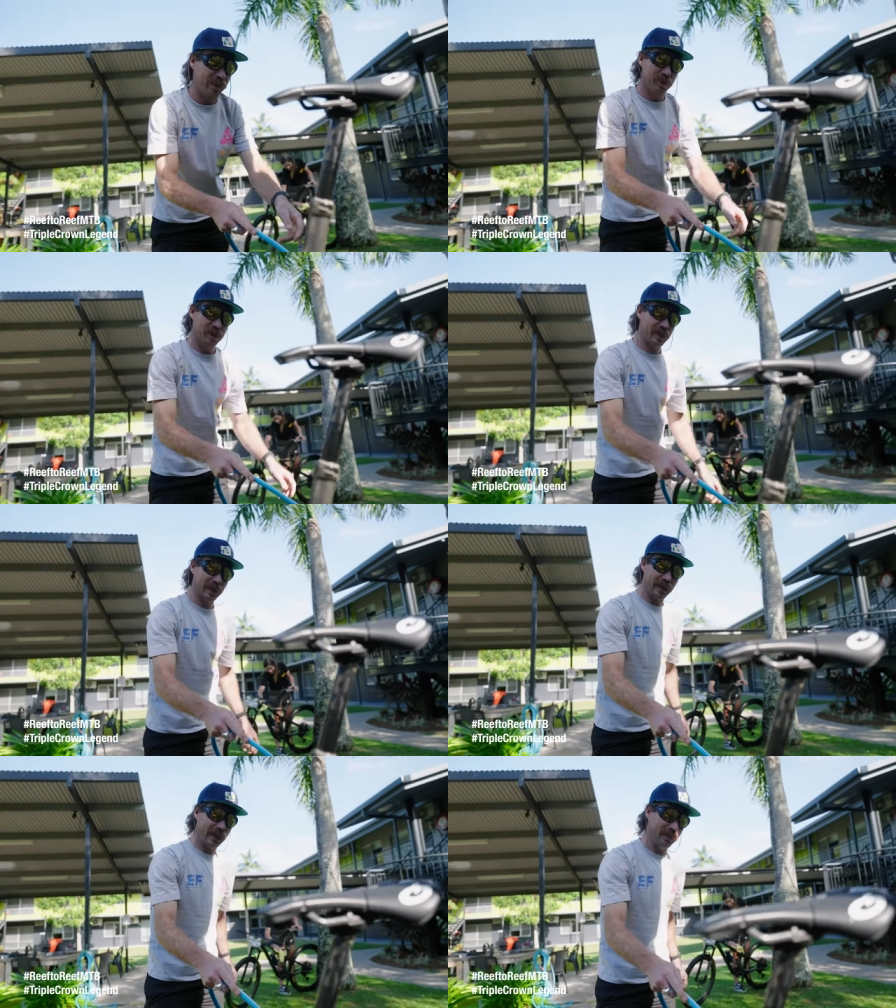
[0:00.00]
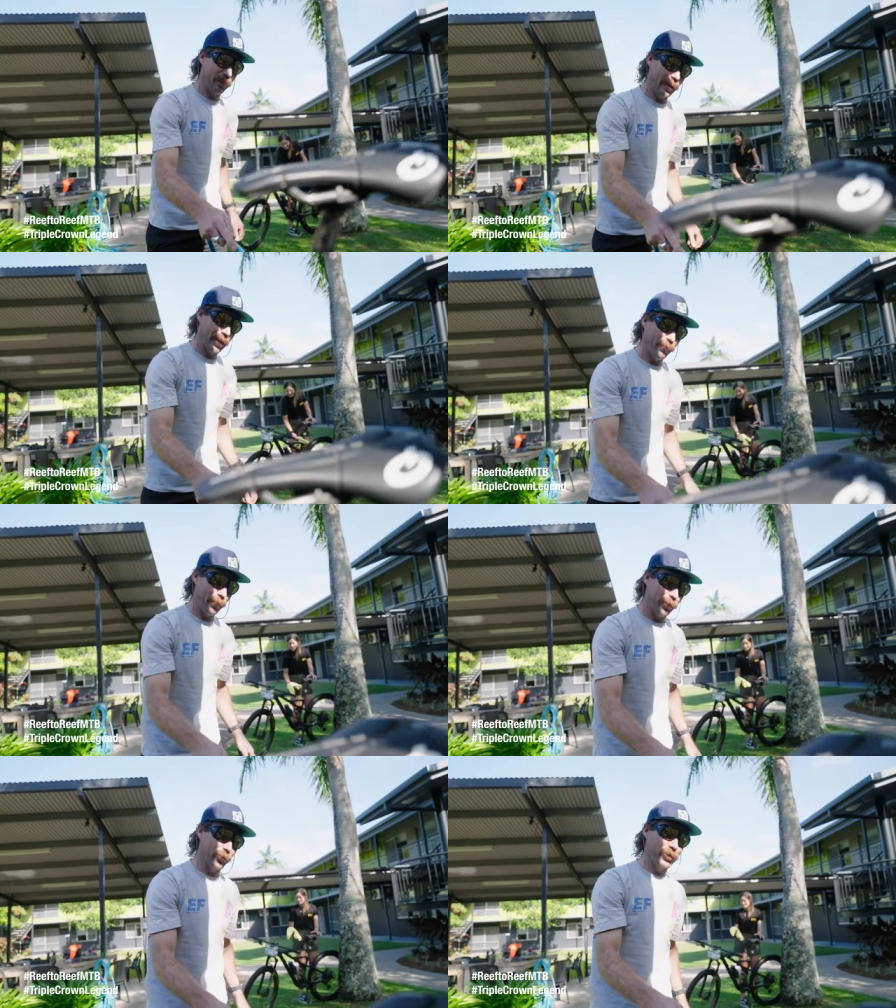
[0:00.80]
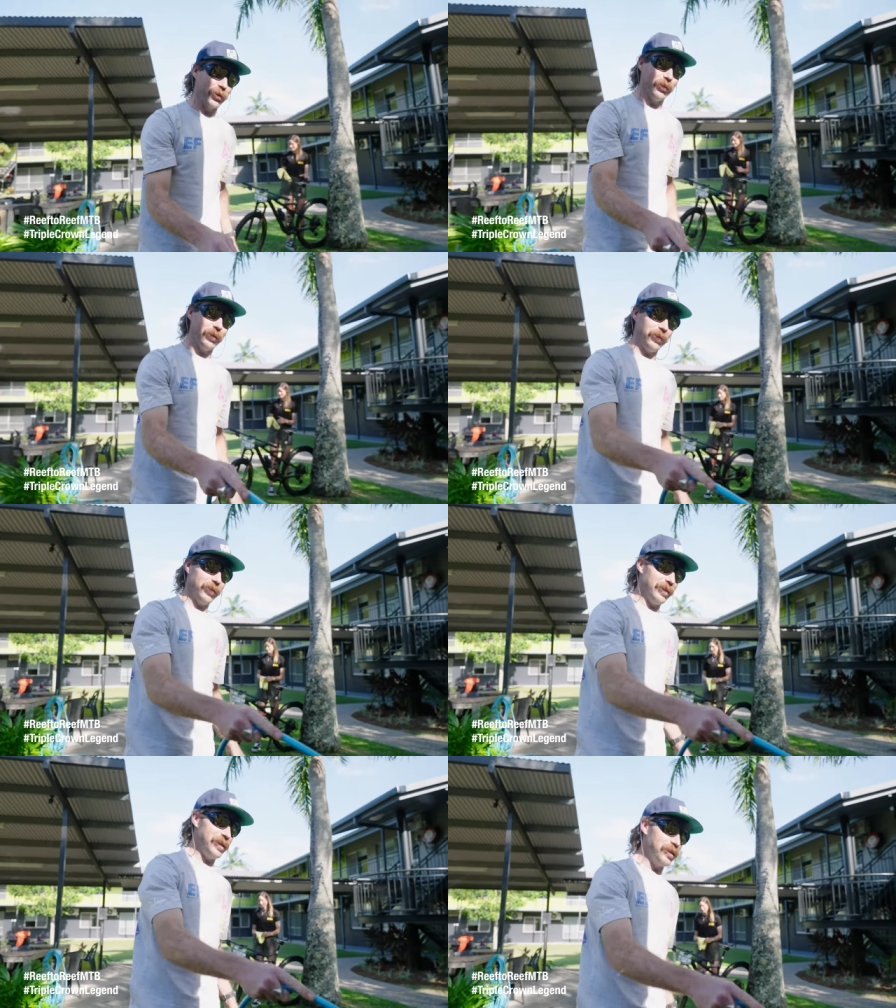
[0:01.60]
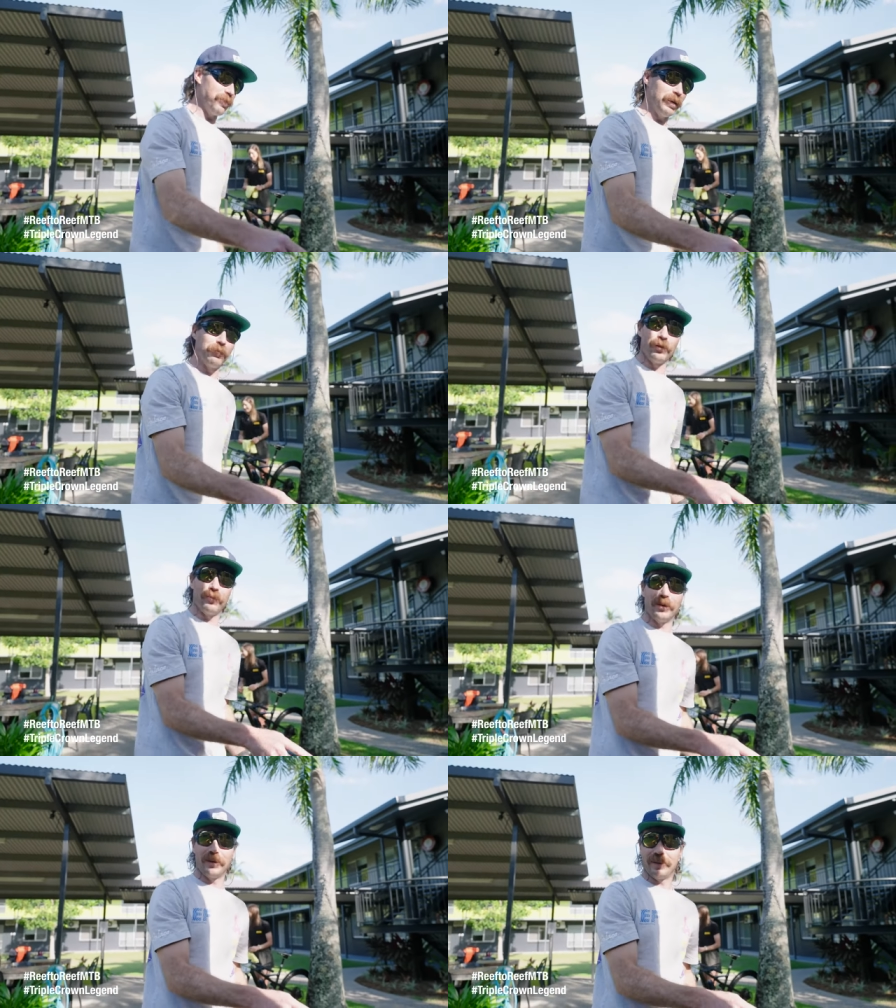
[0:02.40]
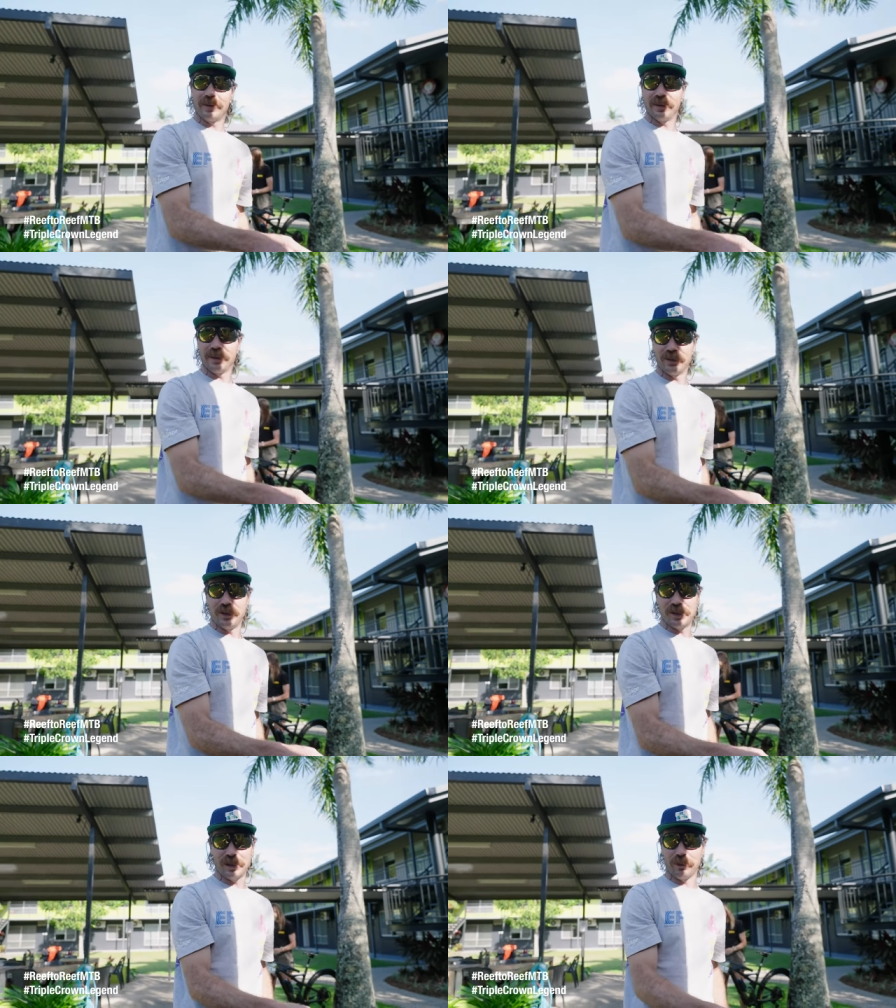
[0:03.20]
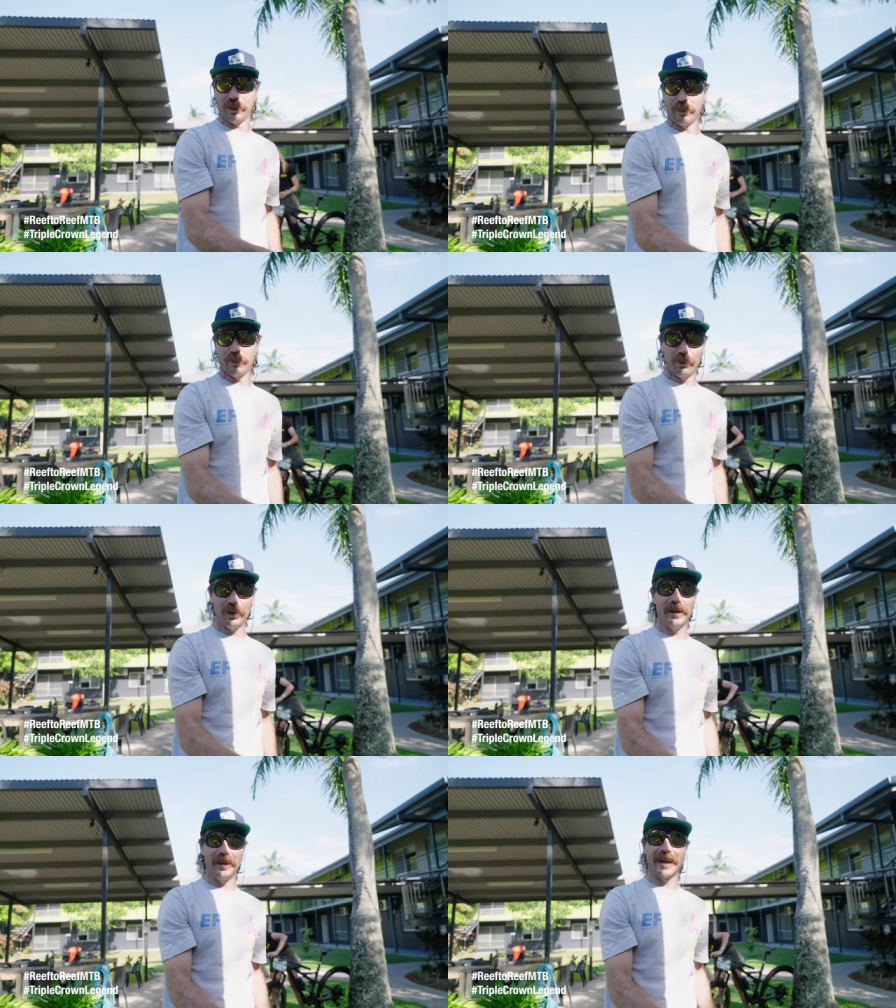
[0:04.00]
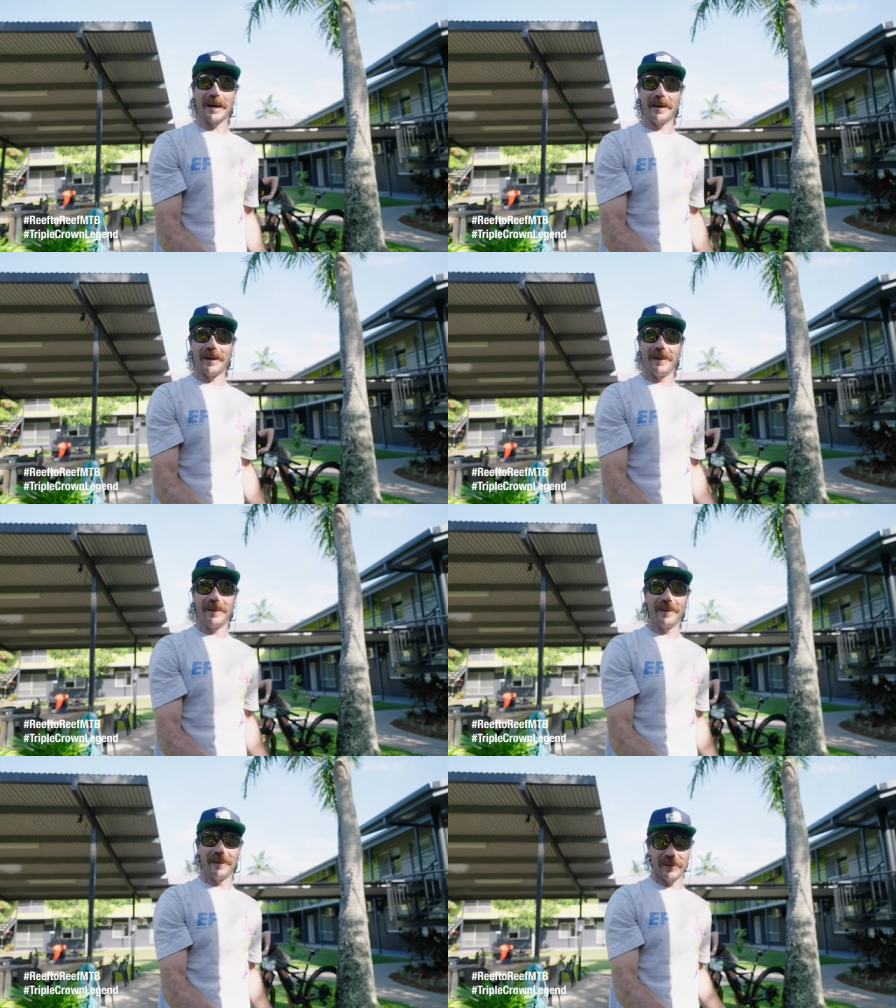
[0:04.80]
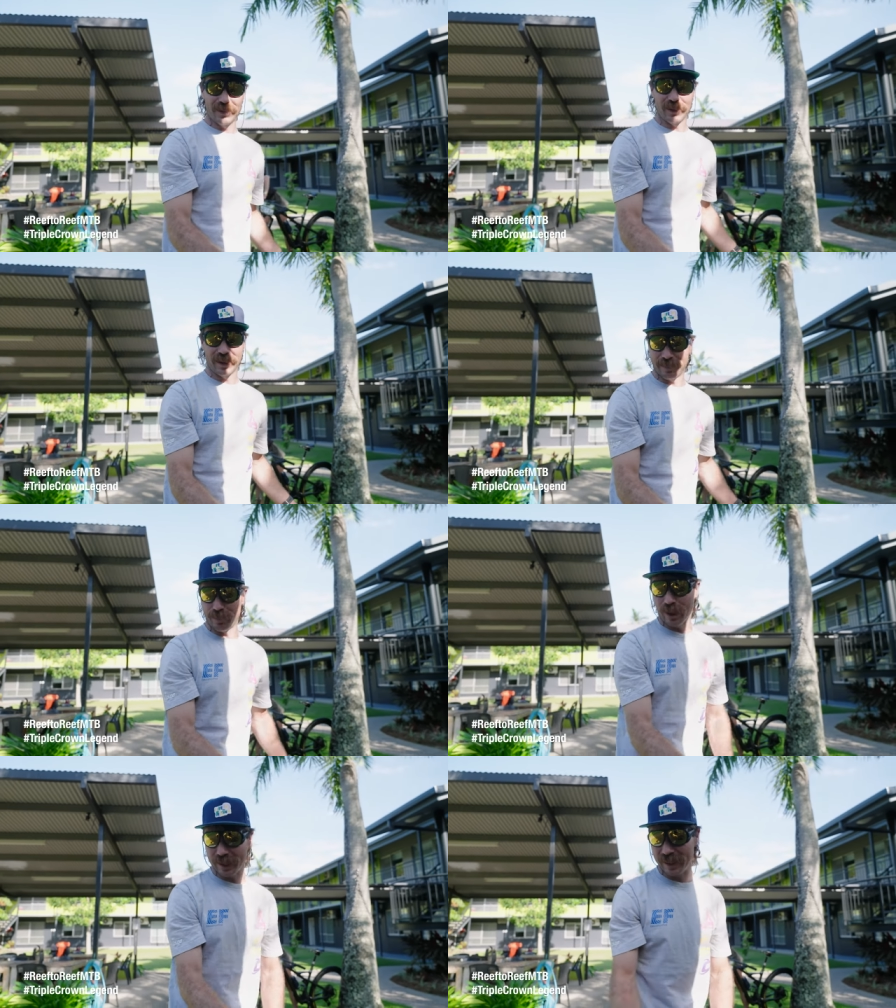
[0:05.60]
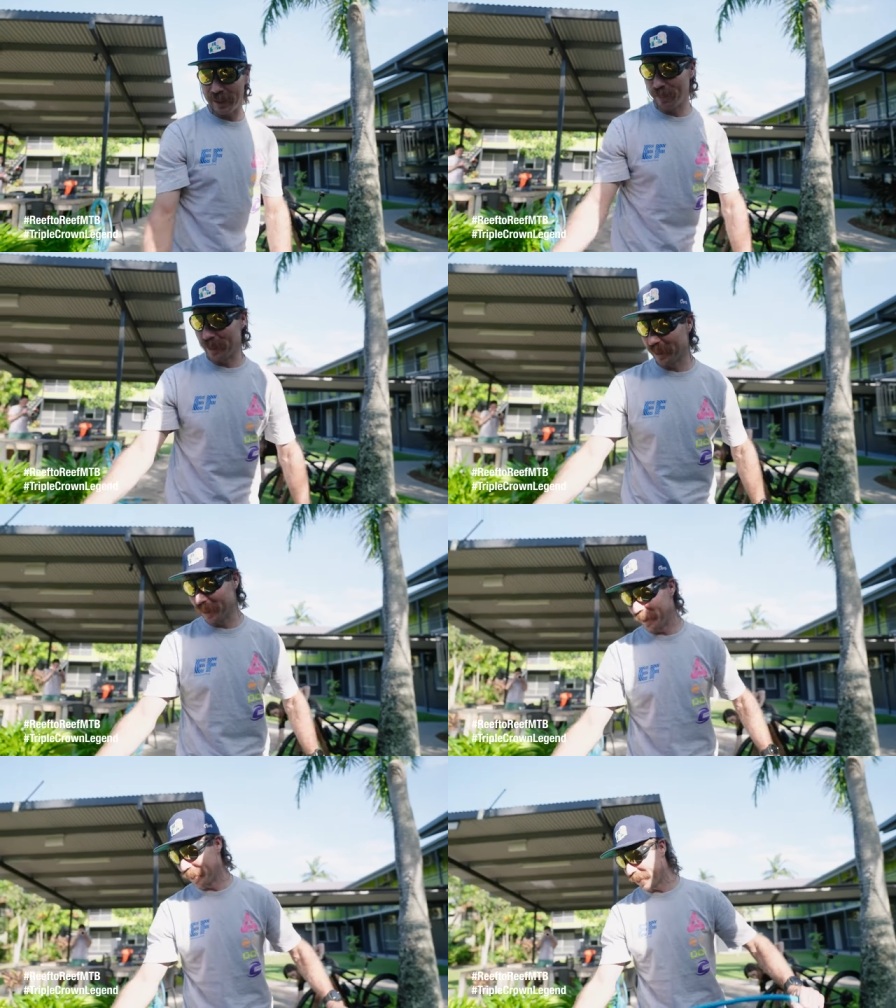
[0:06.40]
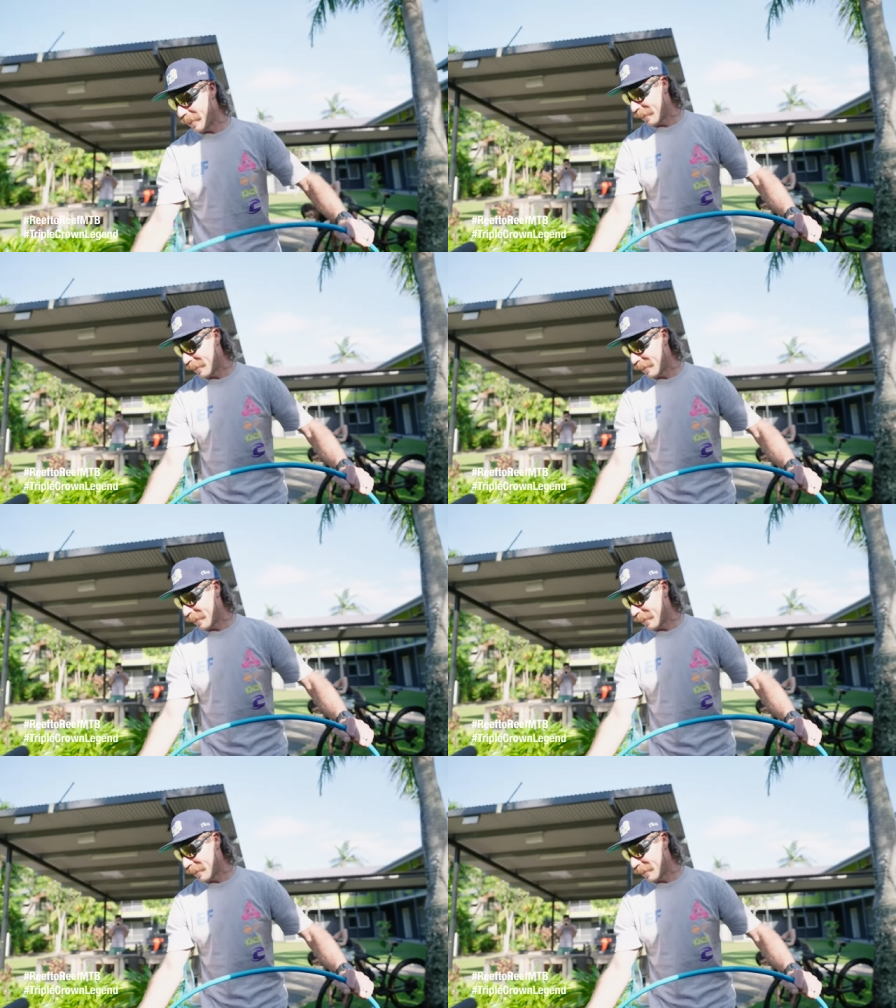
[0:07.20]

looks clean, better, but also this is a bit more of a logistical thing. We're putting it in the car, so the bikes need to be clean in the car.